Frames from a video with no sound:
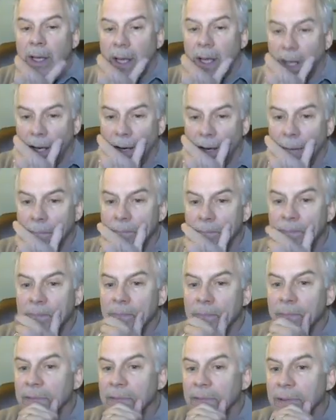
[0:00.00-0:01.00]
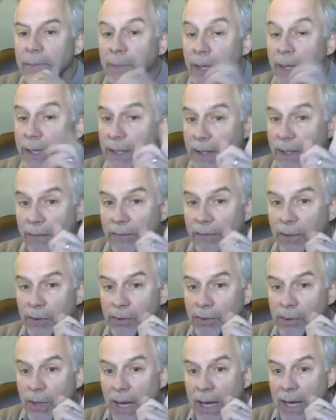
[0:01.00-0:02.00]
But if you
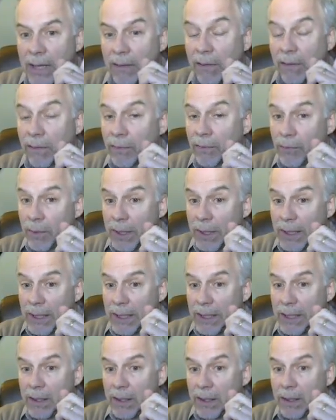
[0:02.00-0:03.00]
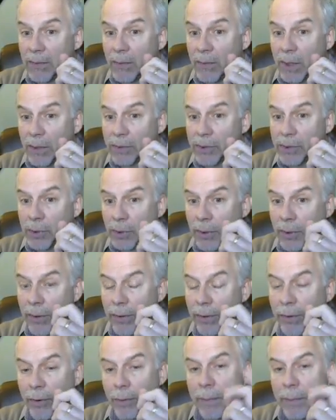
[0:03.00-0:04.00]
tried 3, well, 2 to
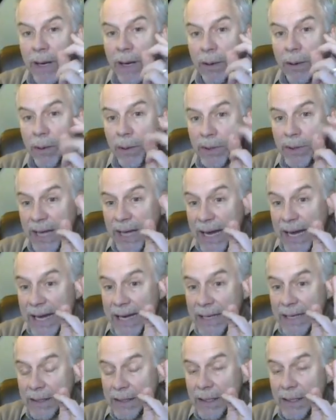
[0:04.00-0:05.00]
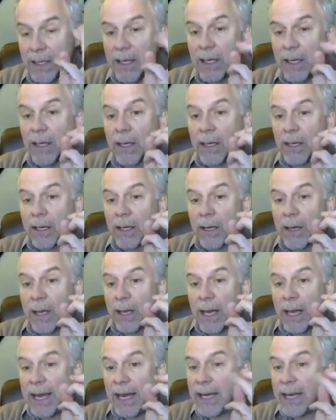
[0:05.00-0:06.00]
the third power is 8.
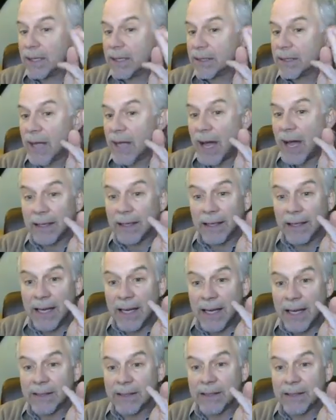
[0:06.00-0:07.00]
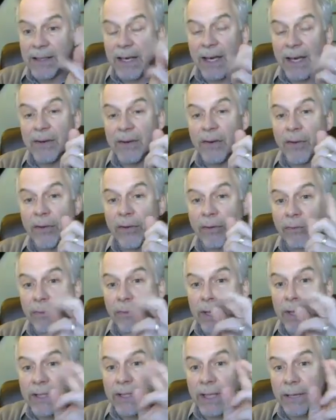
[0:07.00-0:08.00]
8 is not less than
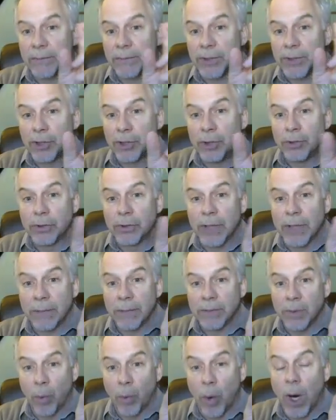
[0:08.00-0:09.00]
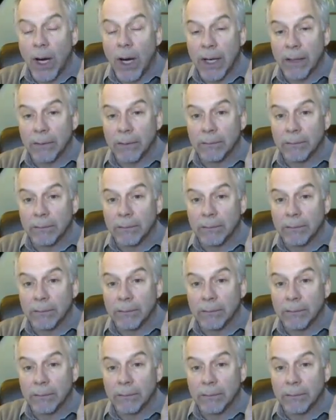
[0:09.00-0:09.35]
3 times 2 times 1,